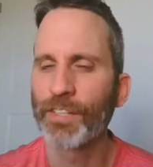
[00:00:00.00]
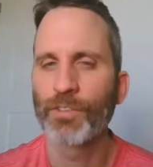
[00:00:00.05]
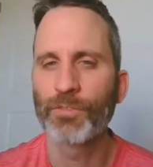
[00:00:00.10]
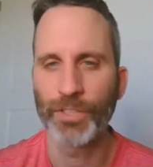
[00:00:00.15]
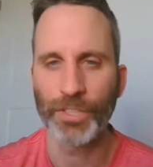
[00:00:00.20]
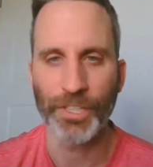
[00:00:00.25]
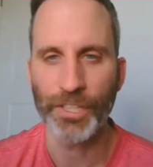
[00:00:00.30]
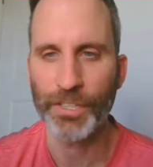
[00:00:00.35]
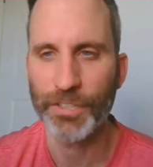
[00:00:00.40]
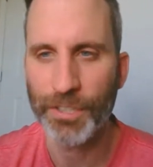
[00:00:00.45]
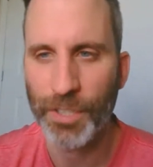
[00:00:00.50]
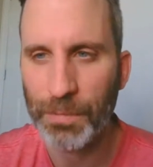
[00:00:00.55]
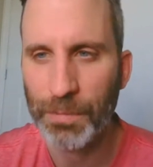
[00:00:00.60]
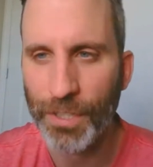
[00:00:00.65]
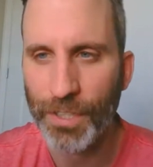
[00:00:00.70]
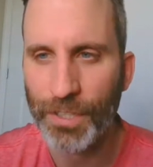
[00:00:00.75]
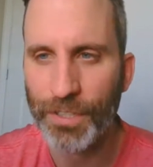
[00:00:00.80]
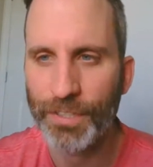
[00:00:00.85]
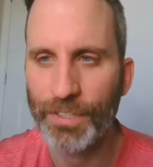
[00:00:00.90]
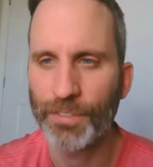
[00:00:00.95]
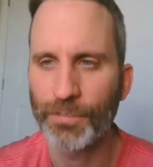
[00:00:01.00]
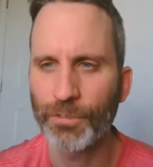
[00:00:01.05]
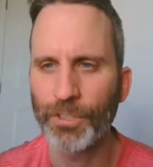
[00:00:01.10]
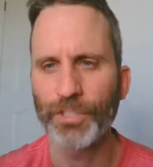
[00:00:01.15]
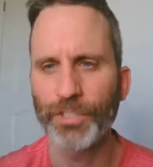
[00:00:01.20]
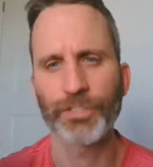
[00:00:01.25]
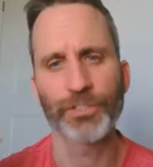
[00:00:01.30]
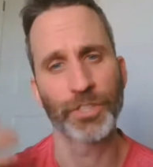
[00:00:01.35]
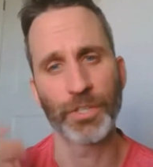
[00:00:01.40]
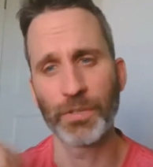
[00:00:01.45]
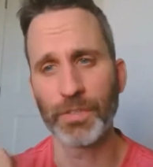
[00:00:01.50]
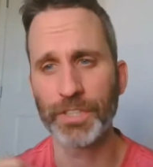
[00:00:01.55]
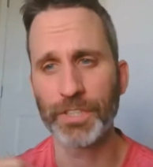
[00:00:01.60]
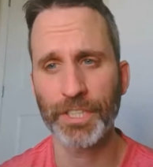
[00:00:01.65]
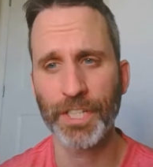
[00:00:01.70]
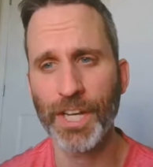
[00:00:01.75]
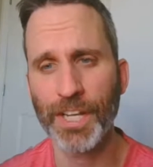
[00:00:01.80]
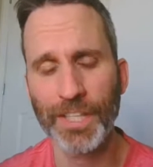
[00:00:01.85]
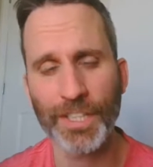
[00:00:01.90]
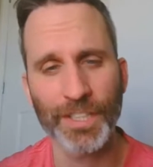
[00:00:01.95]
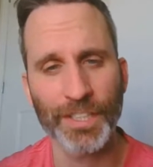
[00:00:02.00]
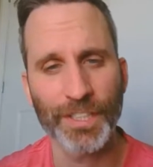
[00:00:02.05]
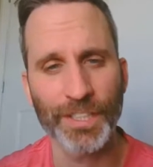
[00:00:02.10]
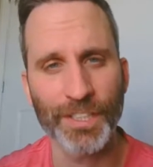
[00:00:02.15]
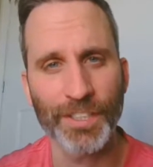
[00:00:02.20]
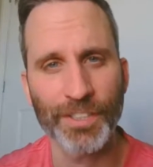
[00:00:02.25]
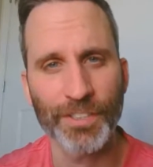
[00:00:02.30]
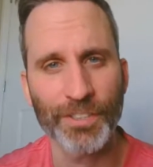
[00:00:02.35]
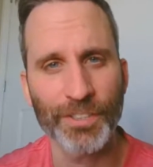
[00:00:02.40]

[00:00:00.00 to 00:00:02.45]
There is no person. Well, there's no one talking here.